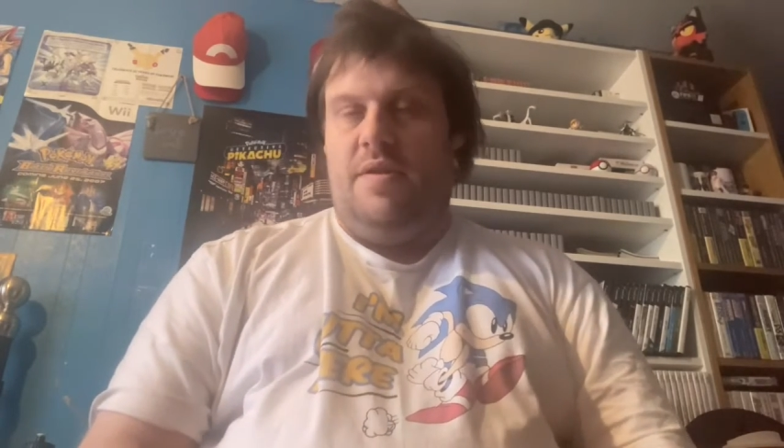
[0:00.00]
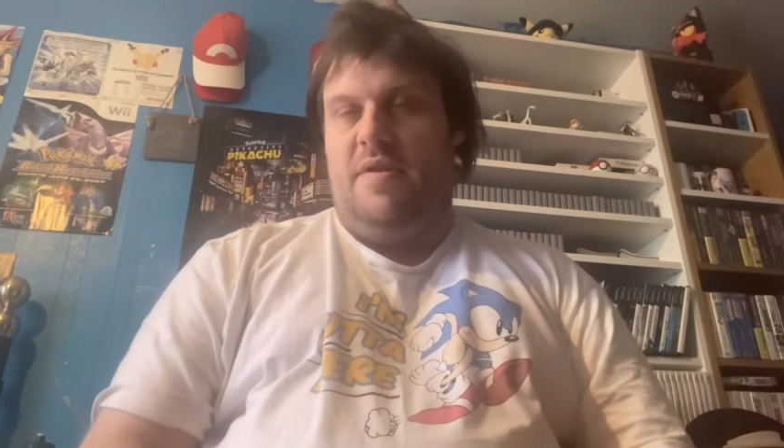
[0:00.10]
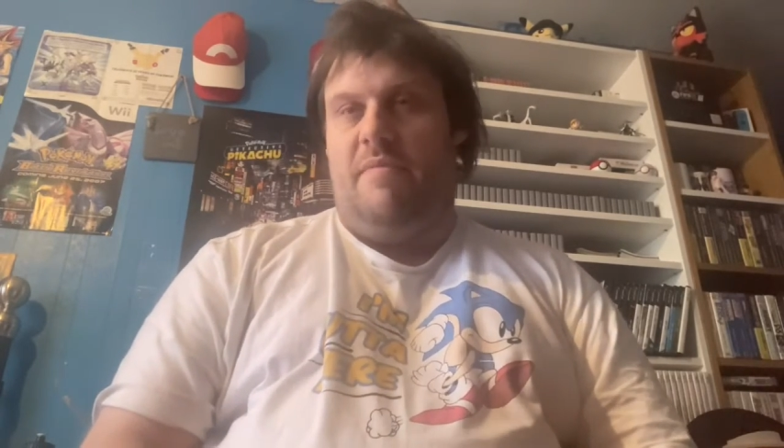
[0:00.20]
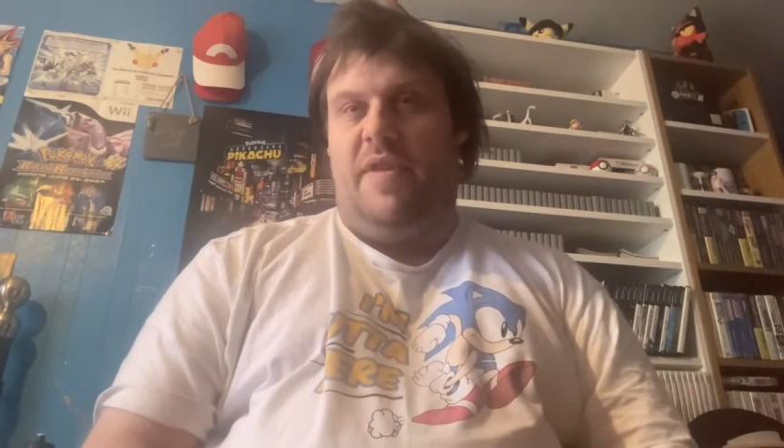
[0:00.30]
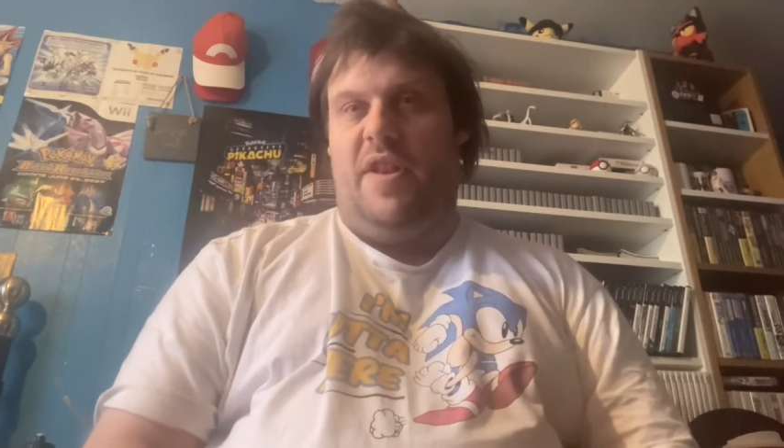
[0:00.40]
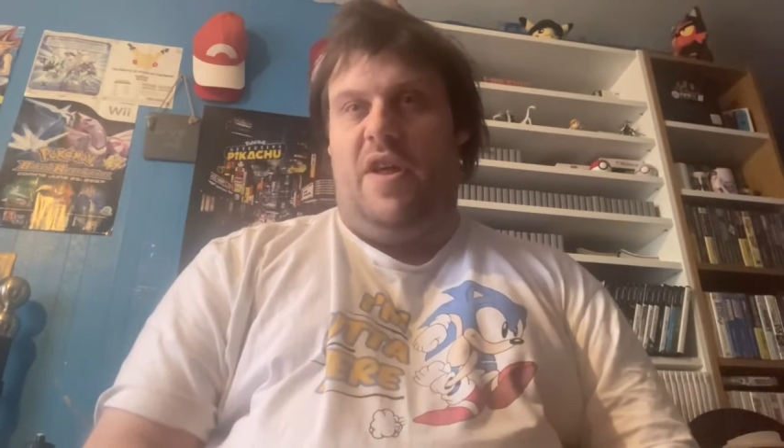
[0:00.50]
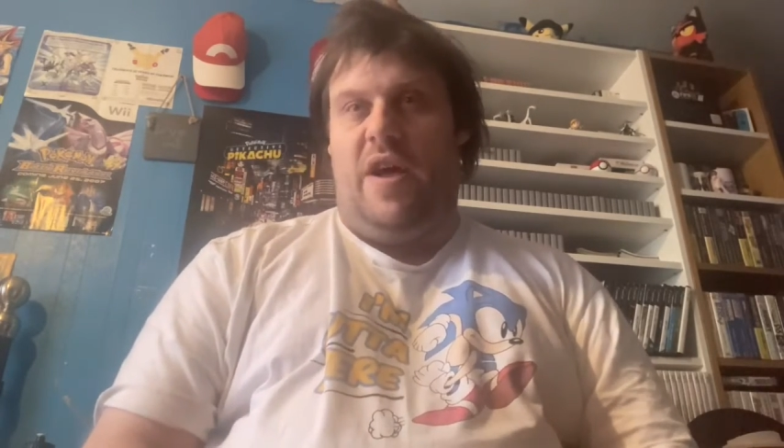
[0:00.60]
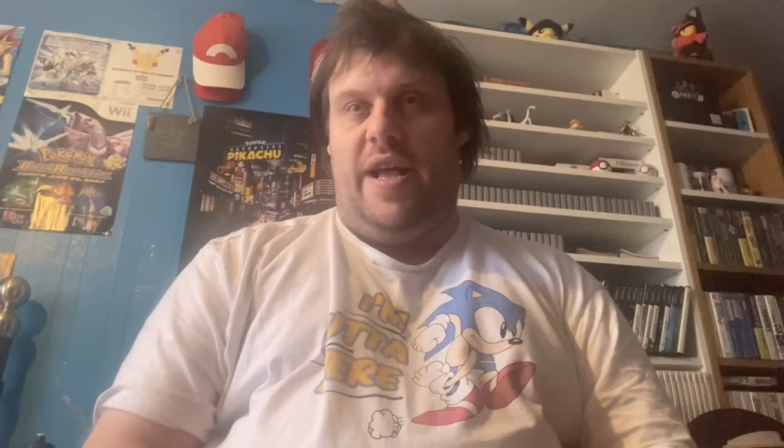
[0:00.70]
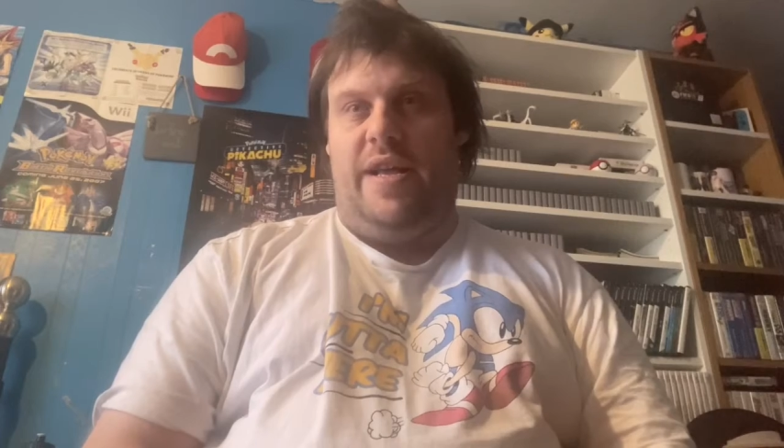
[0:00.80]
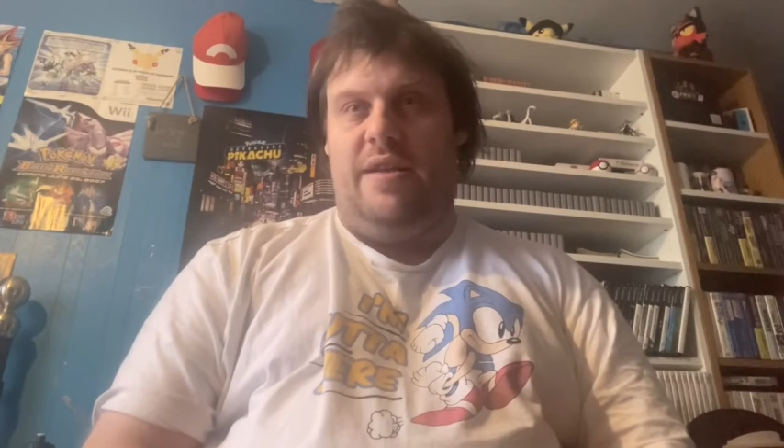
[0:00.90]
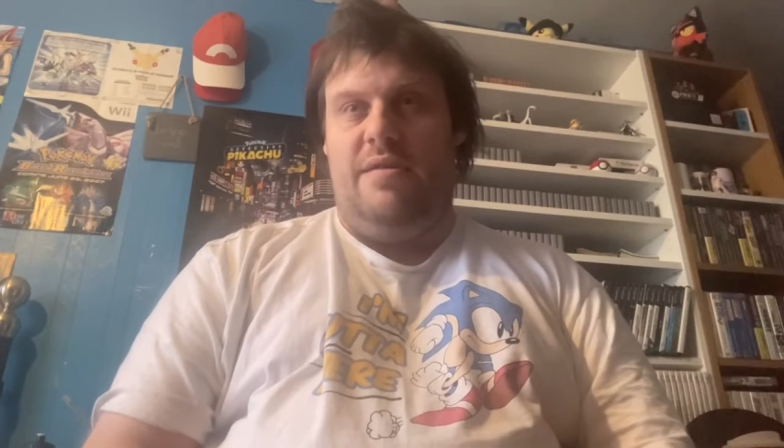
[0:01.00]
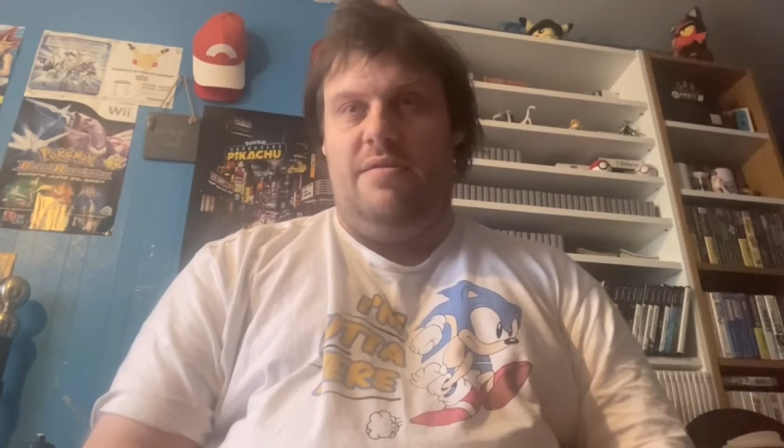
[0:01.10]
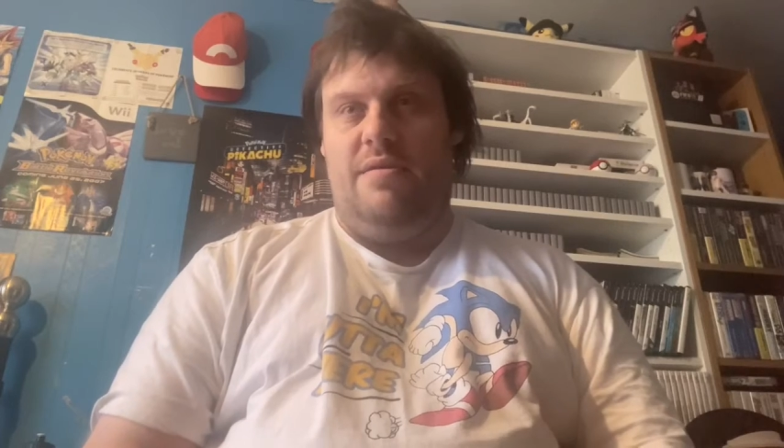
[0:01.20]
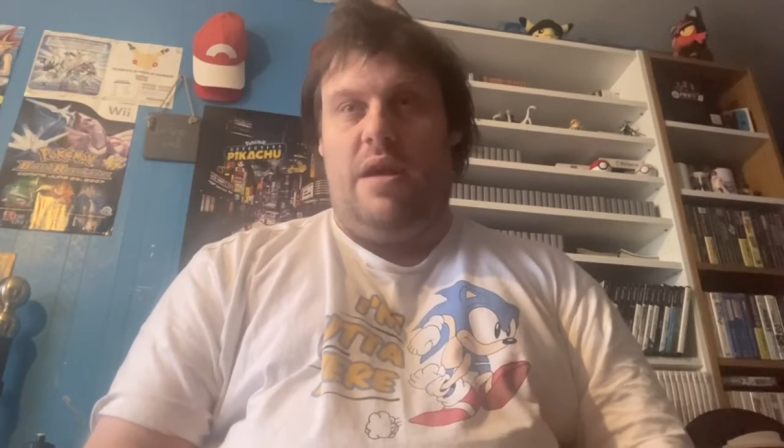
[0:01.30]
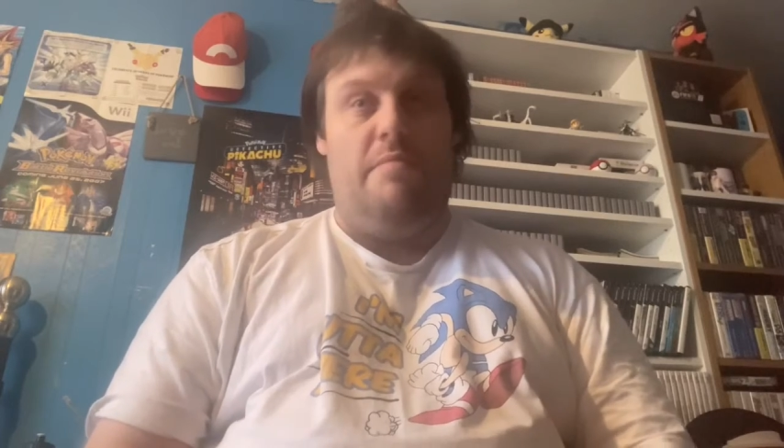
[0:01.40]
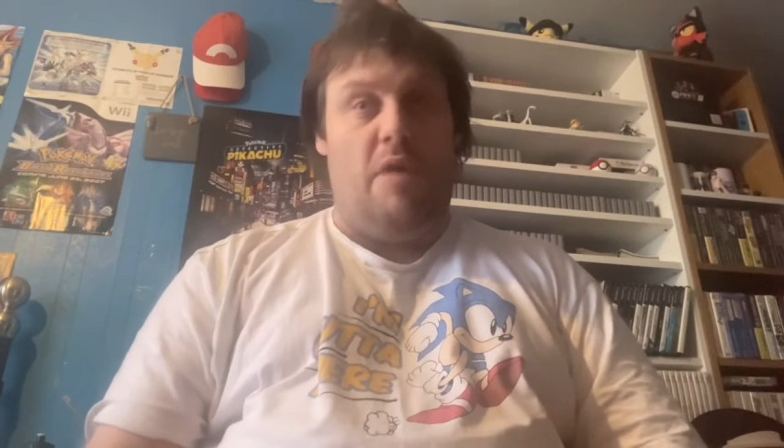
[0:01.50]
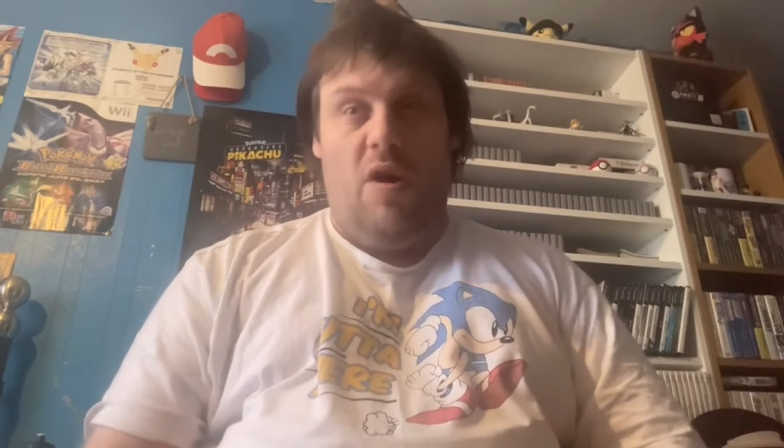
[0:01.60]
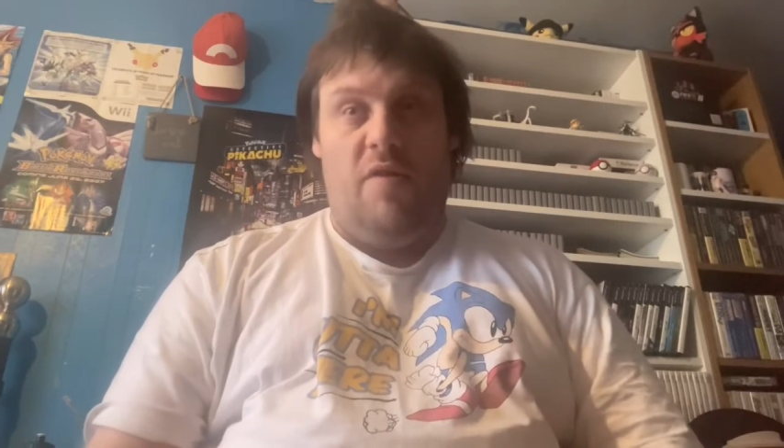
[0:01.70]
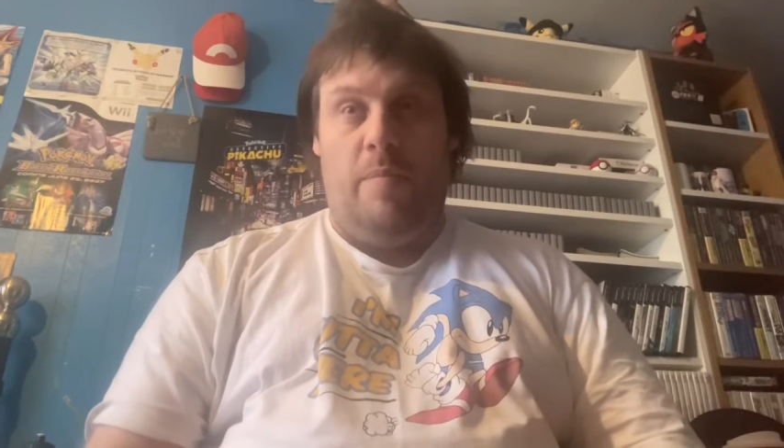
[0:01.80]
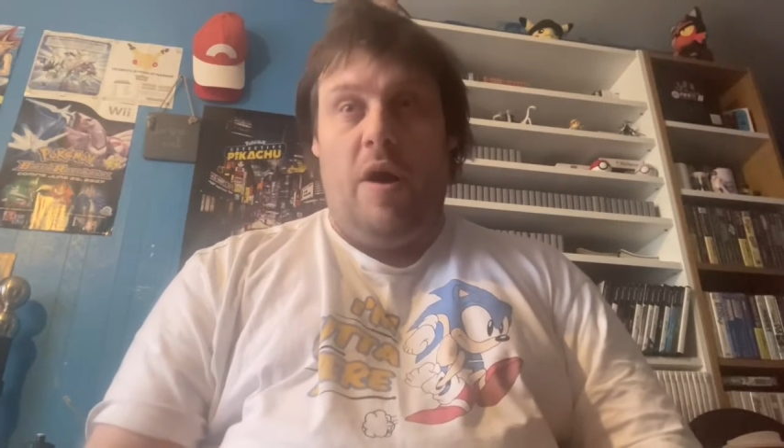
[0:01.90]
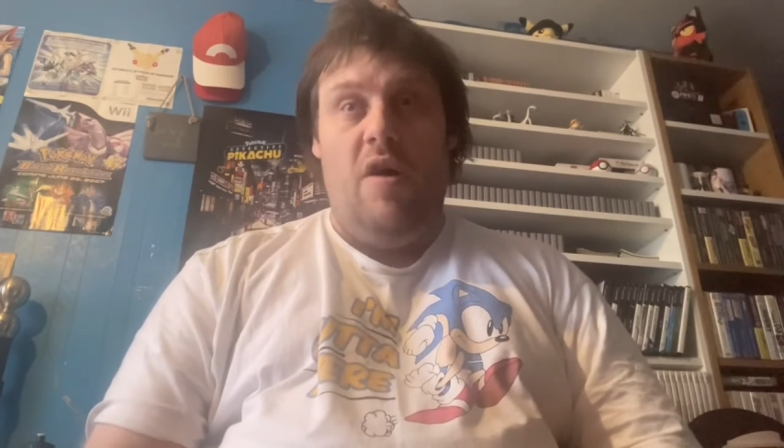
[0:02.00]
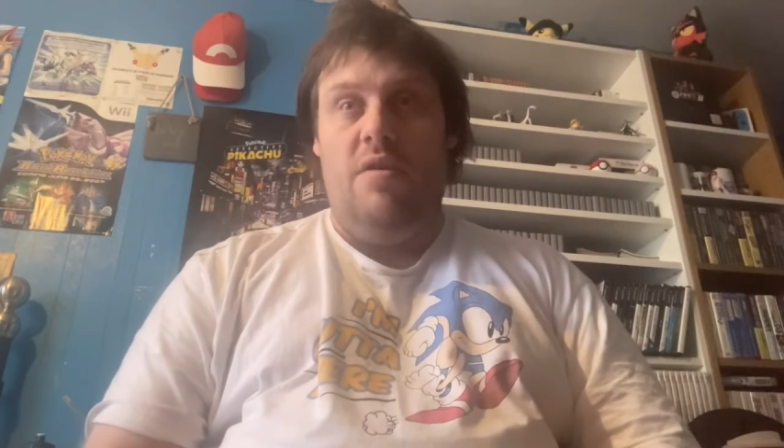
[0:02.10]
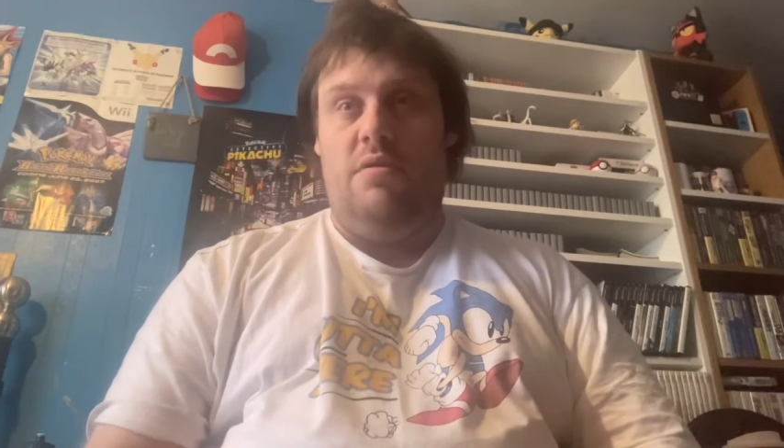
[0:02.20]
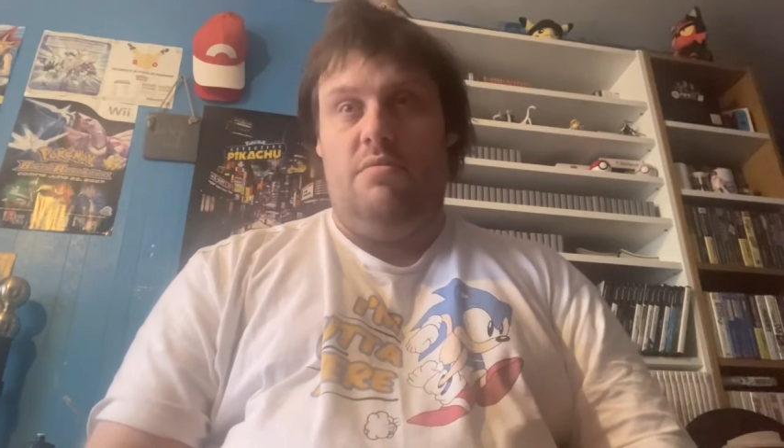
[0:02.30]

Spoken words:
something like a Mars bar,